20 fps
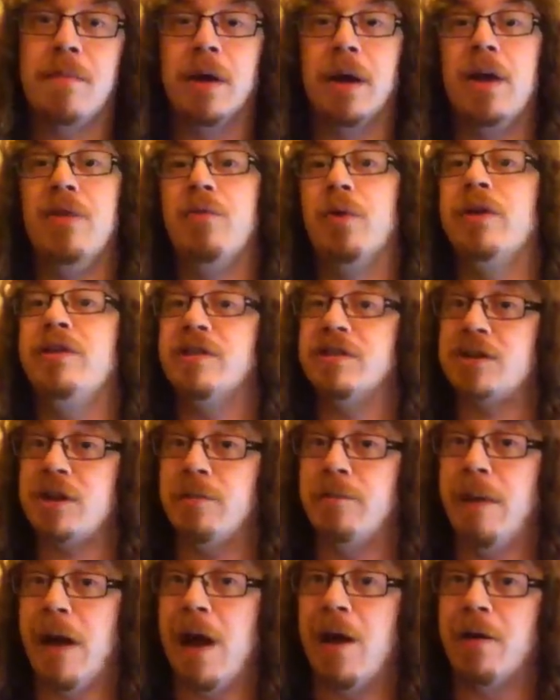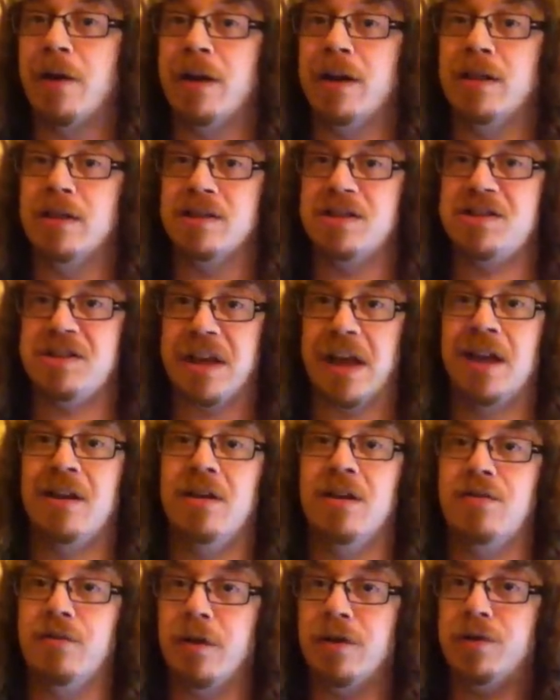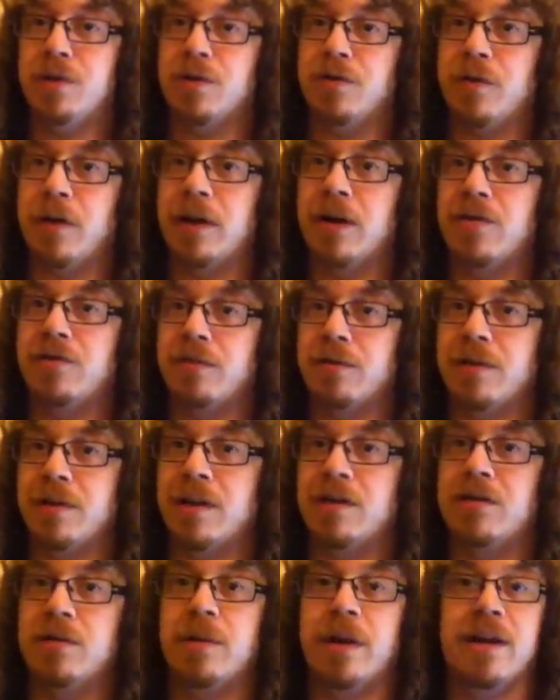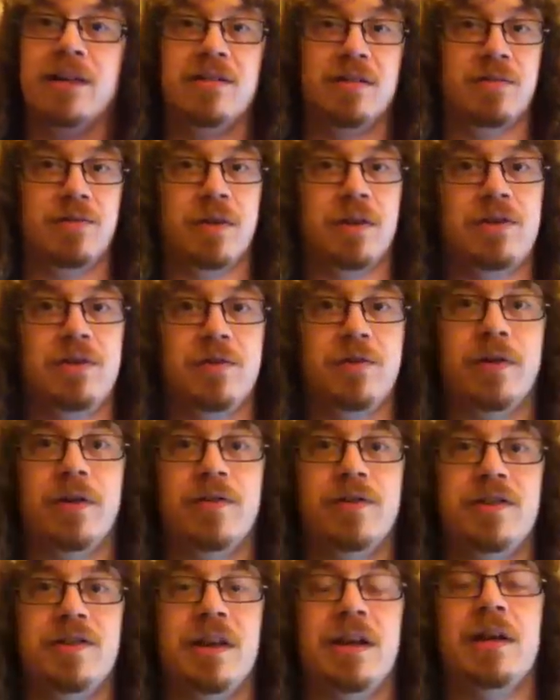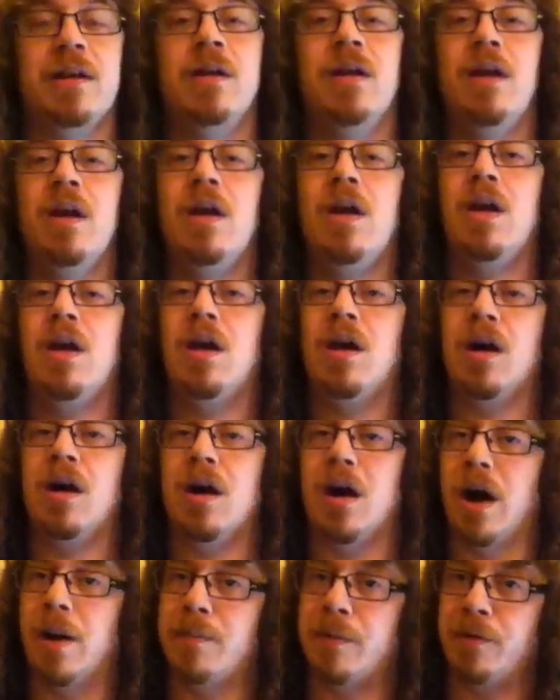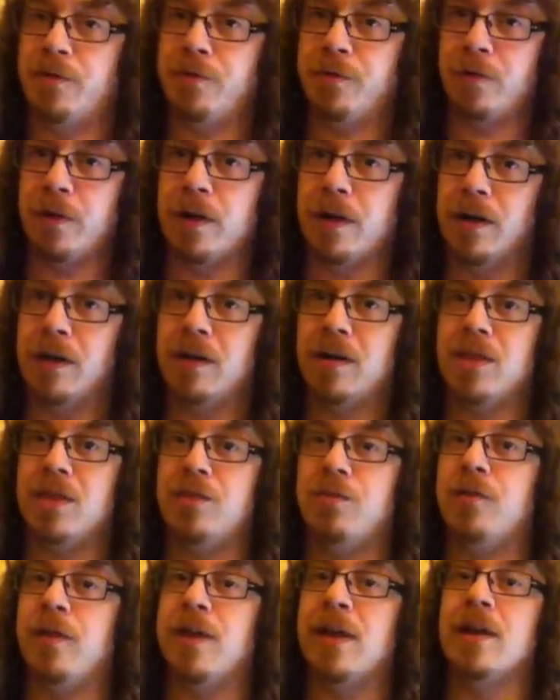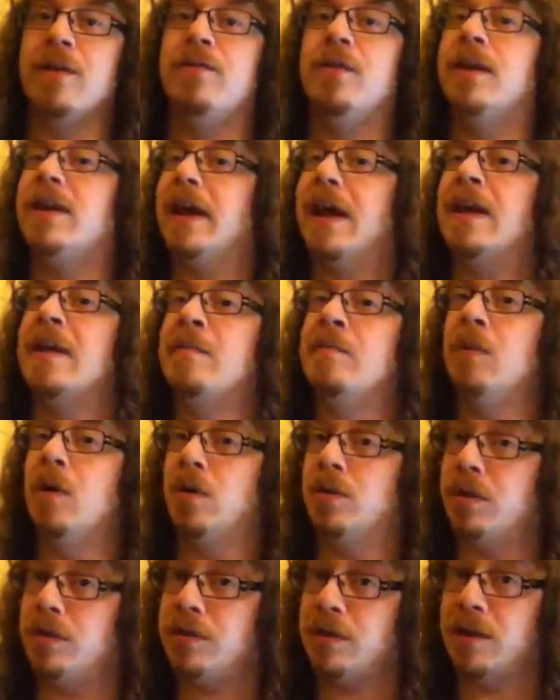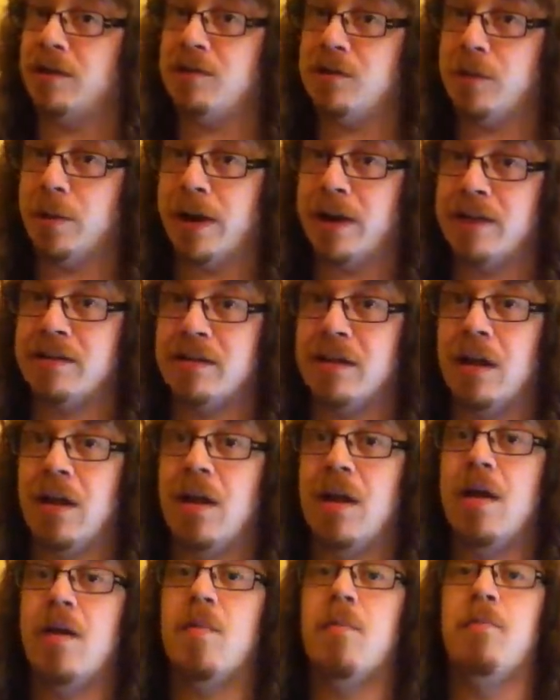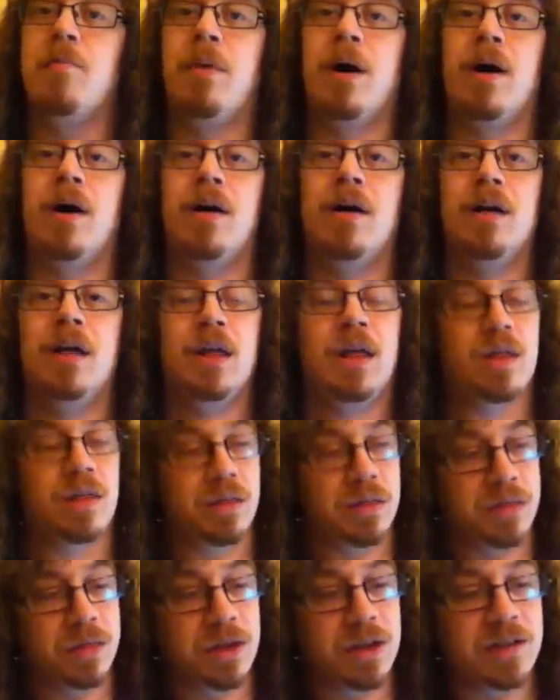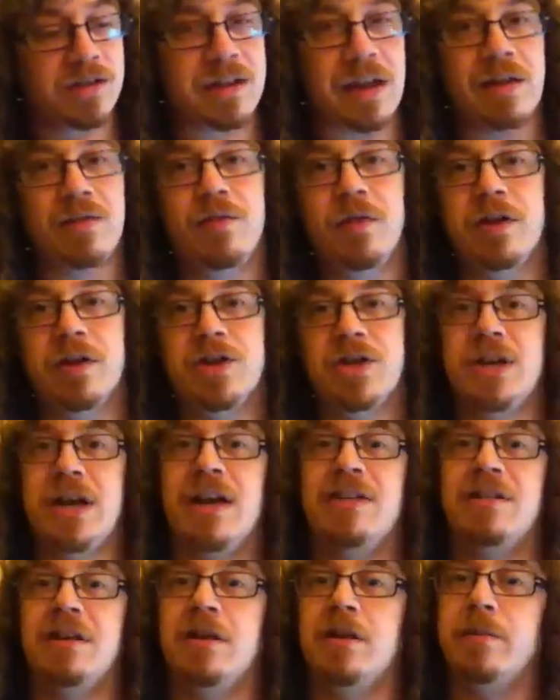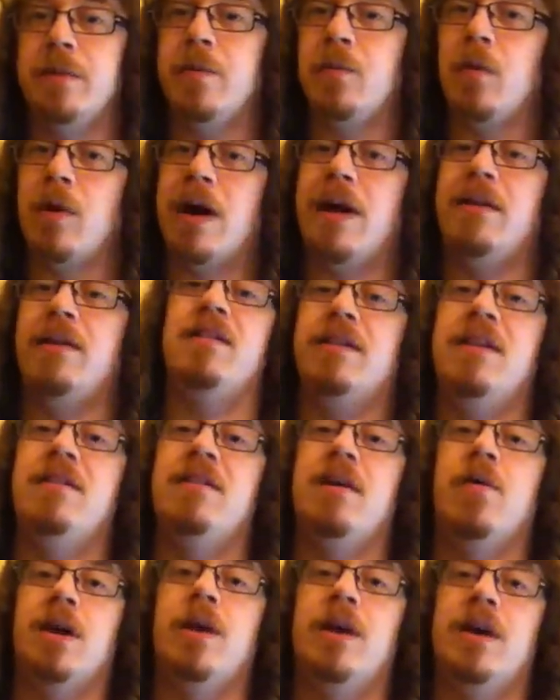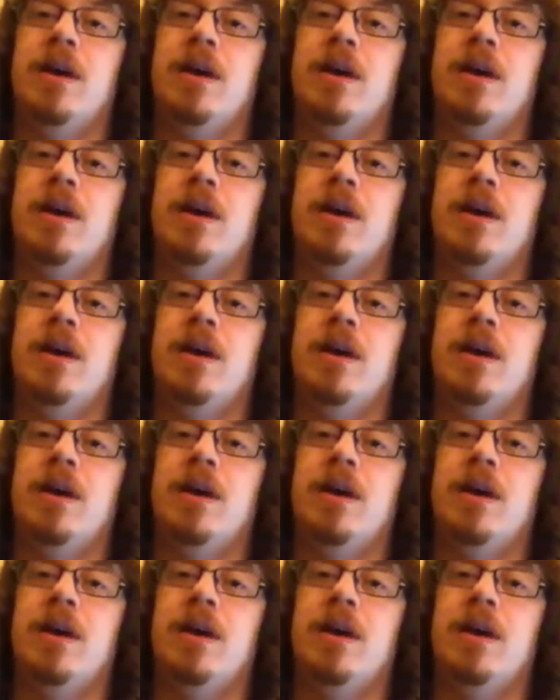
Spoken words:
But if we're just comparing the standard Virtua Fighter from 32X and Virtua Fighter for Saturn, I prefer the feel of the game on the 32X, but the Saturn version has a little bit more added detail